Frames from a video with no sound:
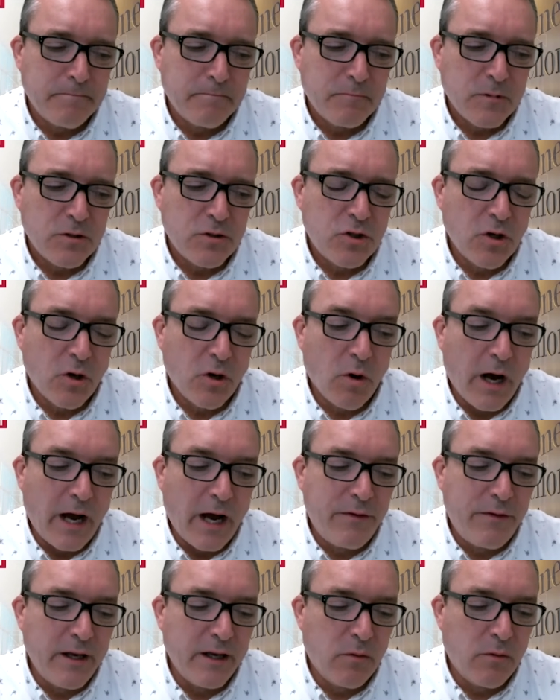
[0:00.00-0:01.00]
So I
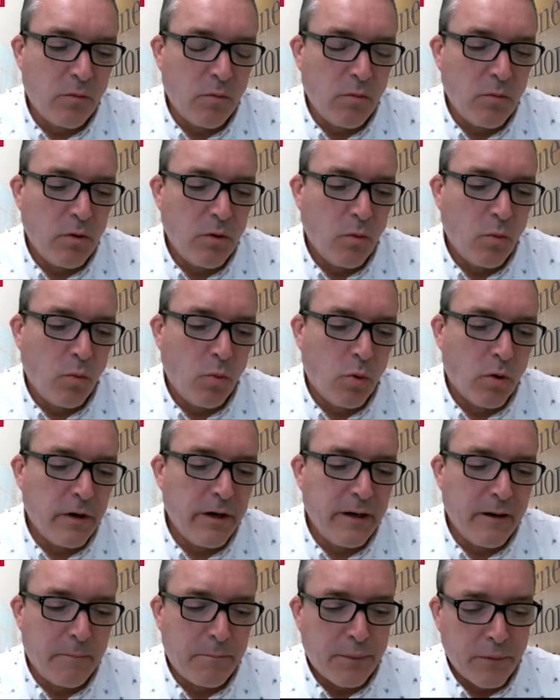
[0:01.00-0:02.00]
think we're
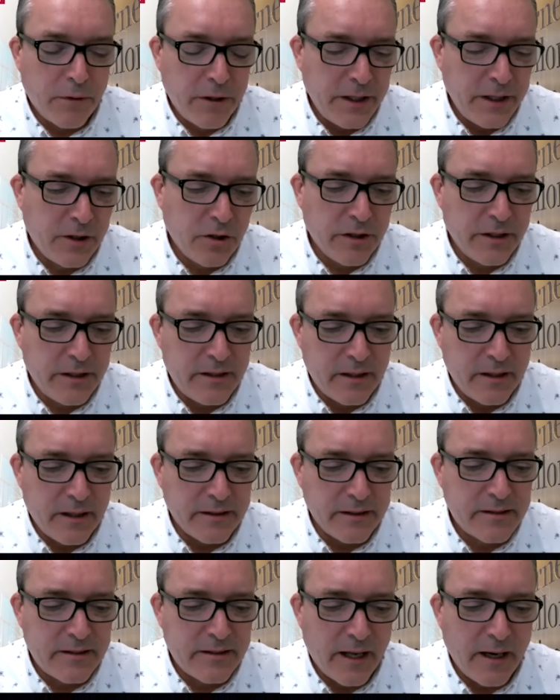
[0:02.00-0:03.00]
in a pretty good
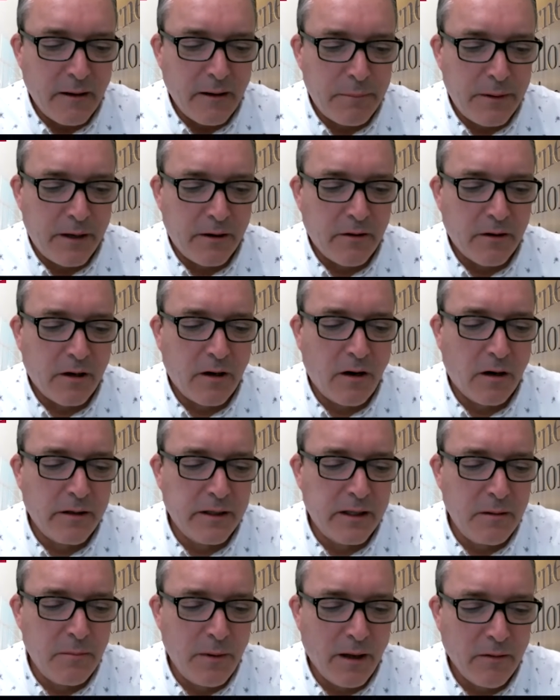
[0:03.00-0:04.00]
setup here at
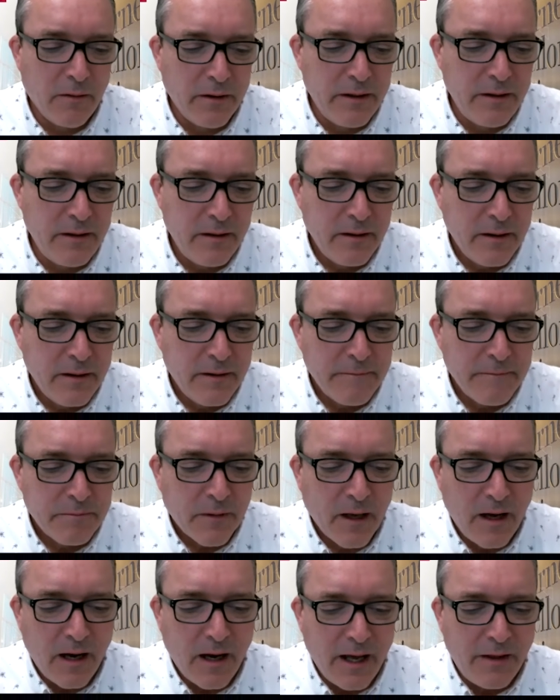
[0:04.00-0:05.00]
Carnegie Mellon
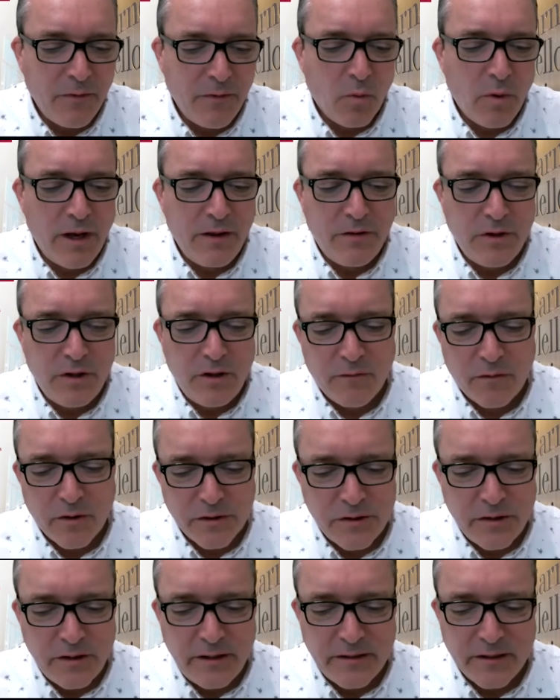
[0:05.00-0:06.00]
and the way the
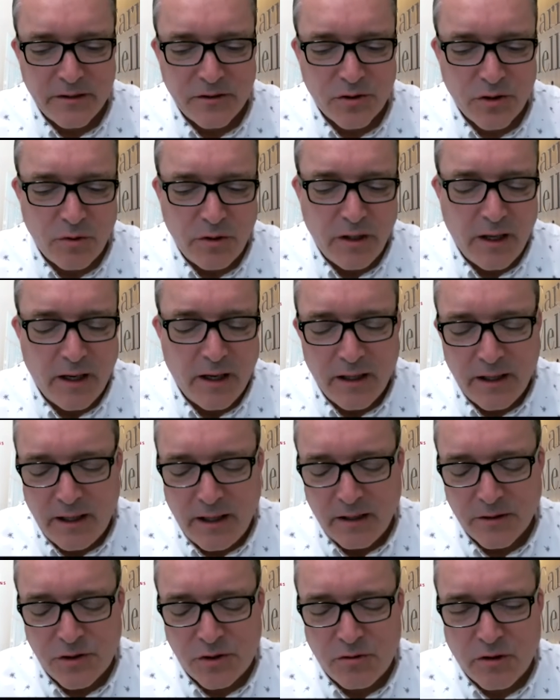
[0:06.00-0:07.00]
university is
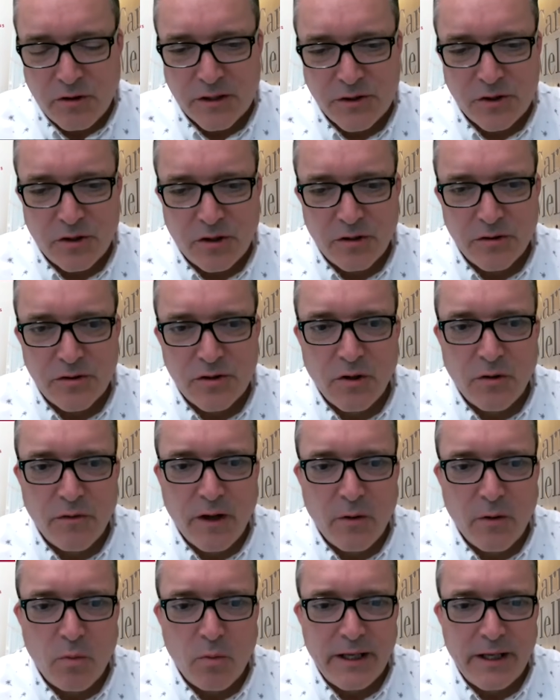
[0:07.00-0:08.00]
structured so
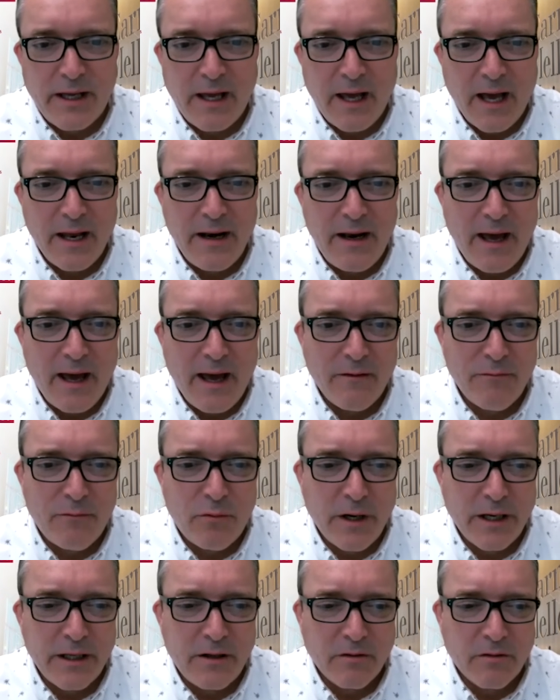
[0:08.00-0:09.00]
that we can have
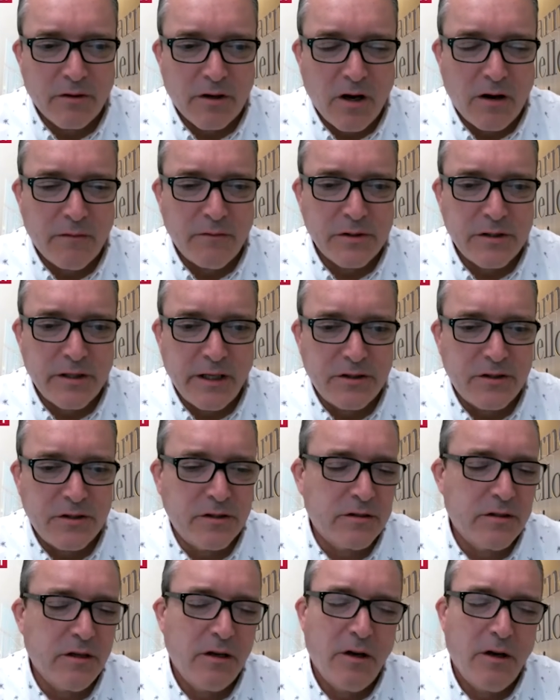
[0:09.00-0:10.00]
regular
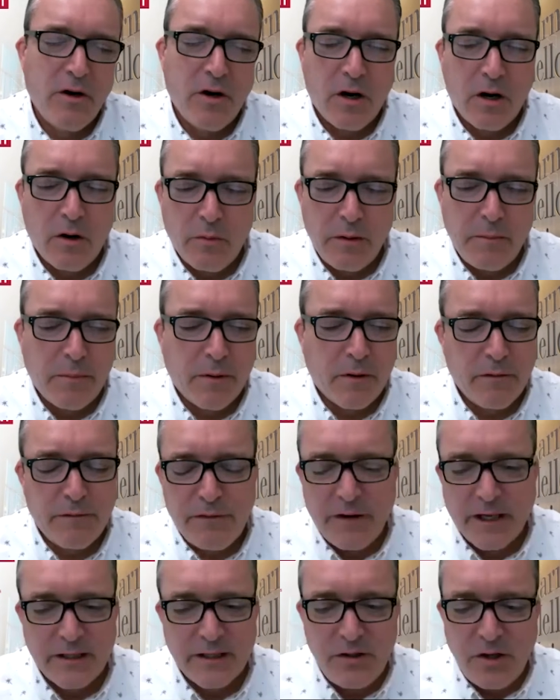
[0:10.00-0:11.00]
conversations. Are we
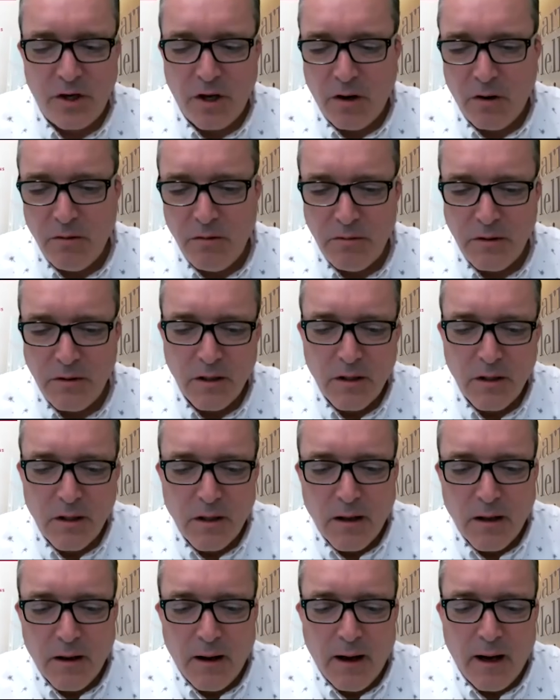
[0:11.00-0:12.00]
perfect? No.
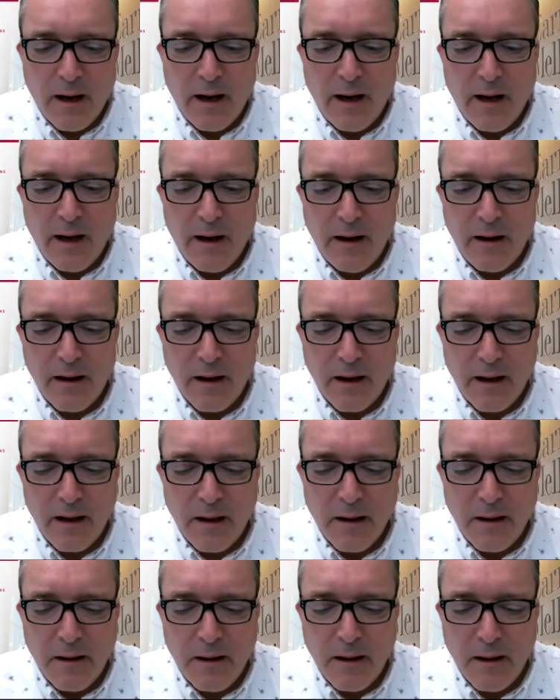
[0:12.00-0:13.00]

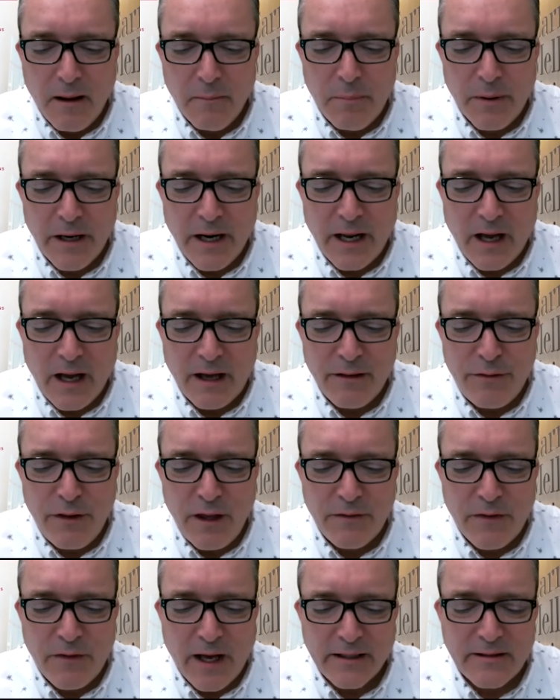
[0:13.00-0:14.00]
But I
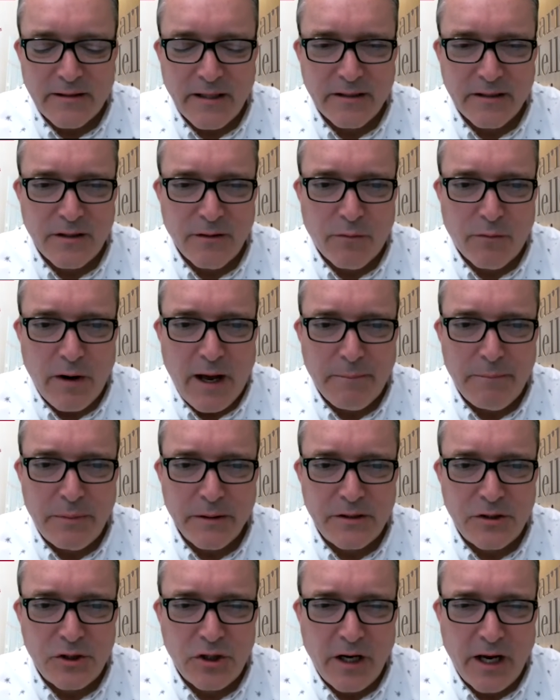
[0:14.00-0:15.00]
think that sense of
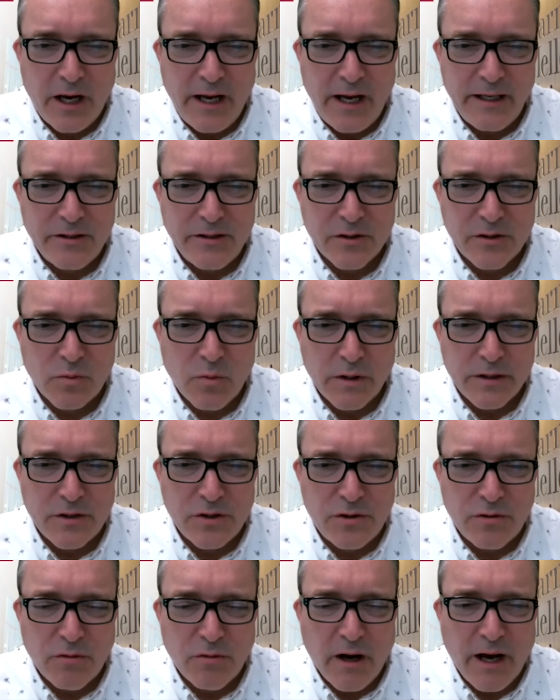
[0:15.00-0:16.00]
rapid change is
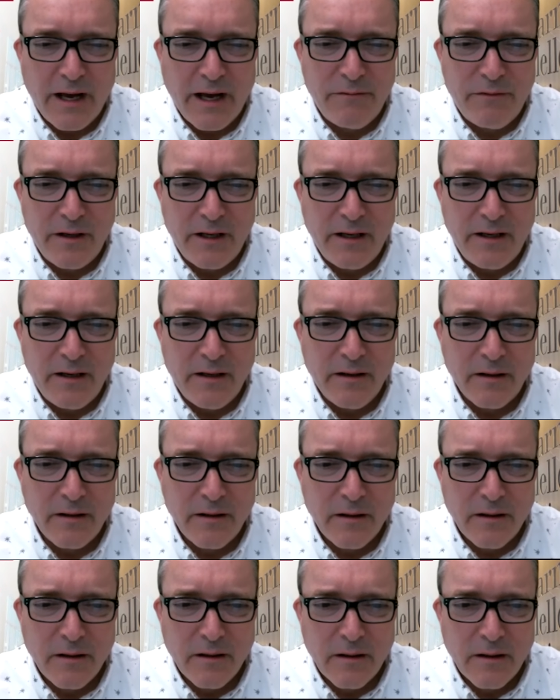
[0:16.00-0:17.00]
what's driving
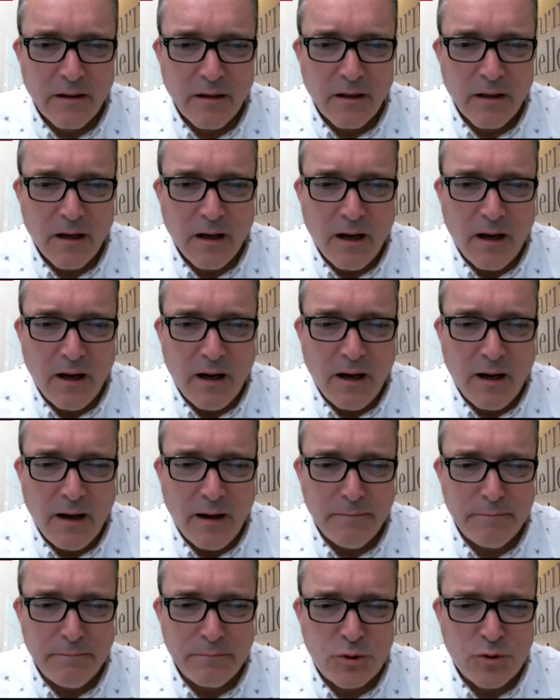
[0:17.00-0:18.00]

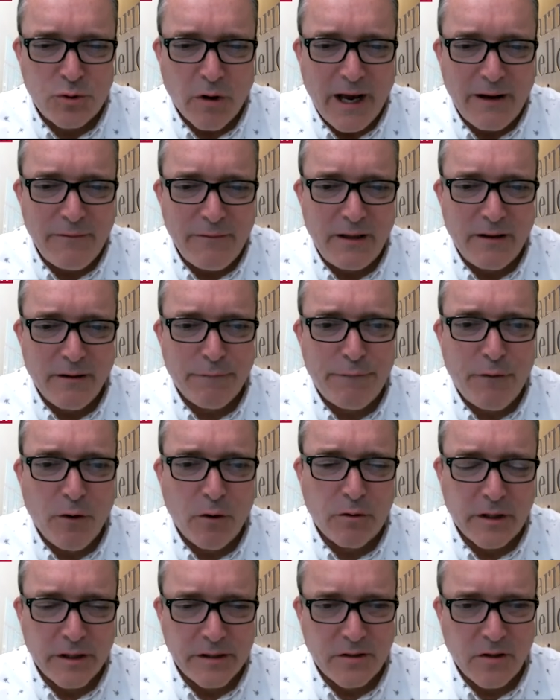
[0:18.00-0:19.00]
the
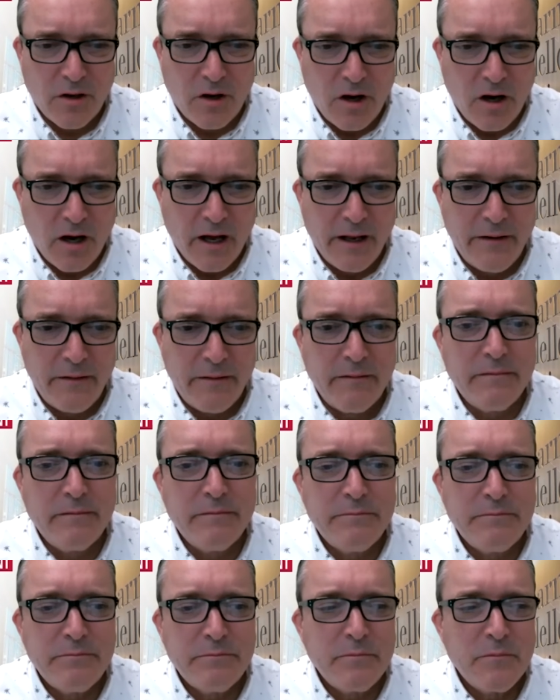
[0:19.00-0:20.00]
focus on
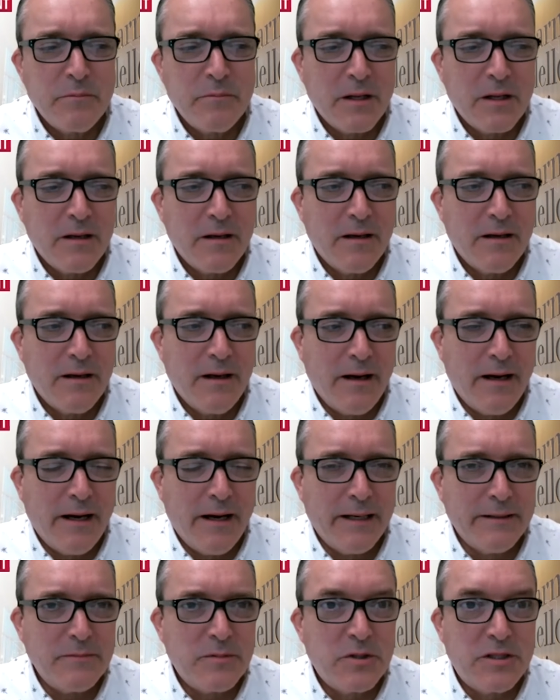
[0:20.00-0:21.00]

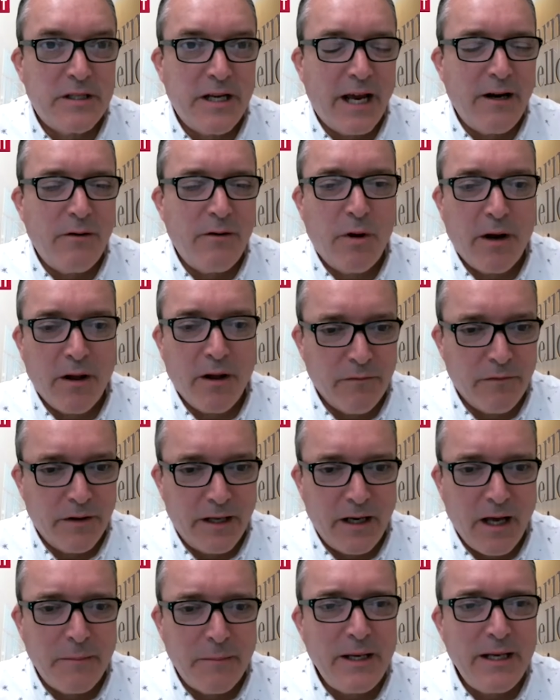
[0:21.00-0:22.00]
staying
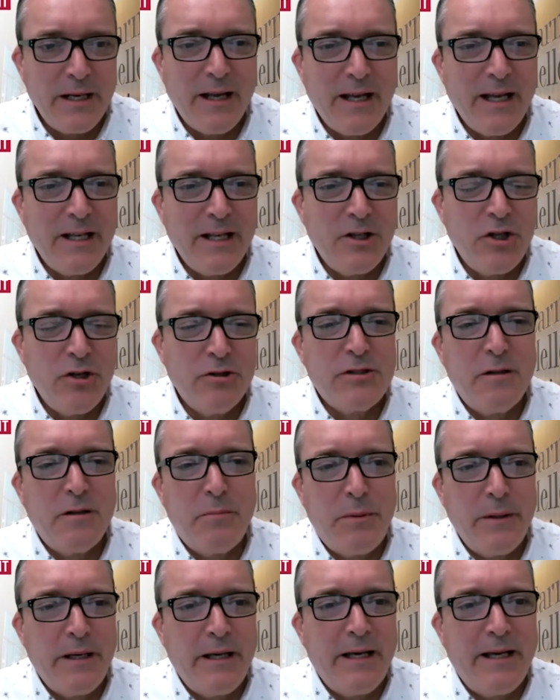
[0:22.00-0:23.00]
relevant. I mean, it used to
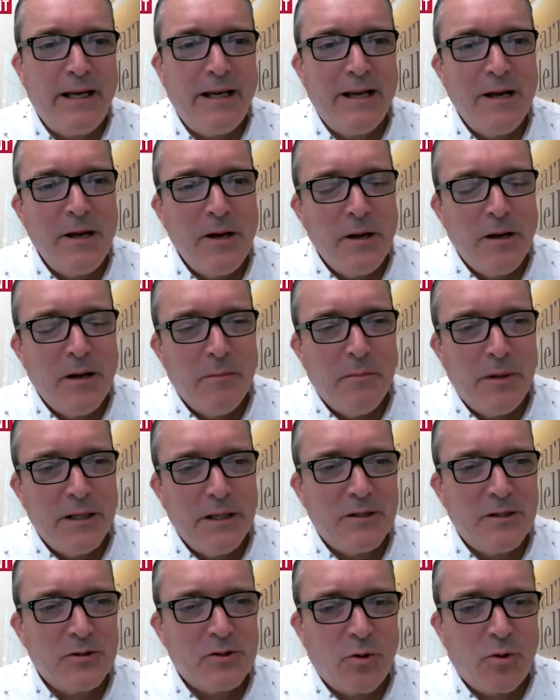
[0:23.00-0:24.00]
be
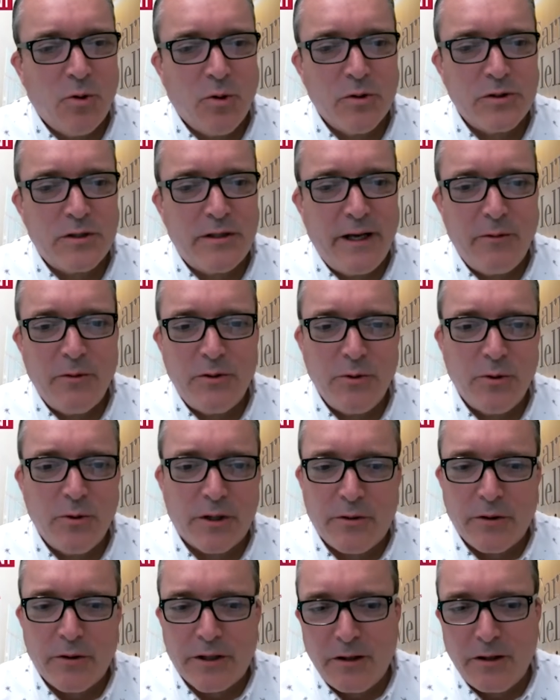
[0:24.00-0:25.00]
business schools, they would do a
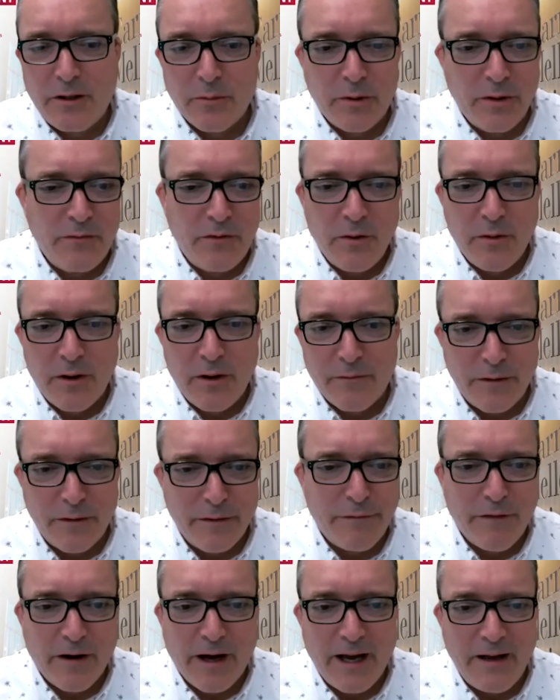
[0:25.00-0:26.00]
curriculum review
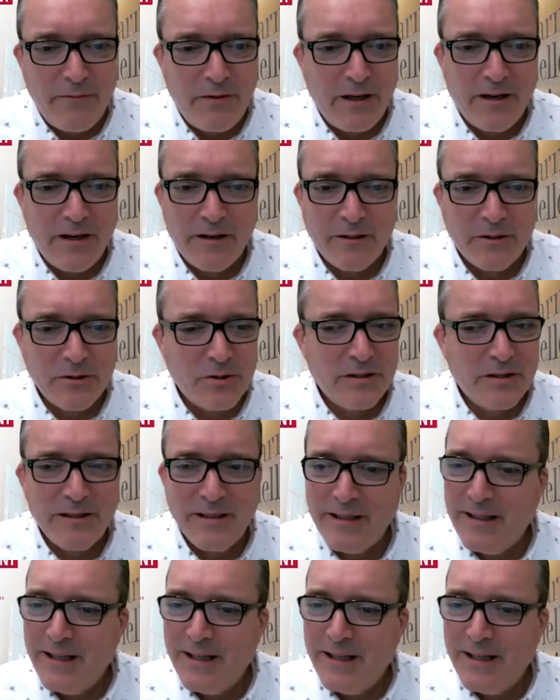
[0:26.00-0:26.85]
every 5 years.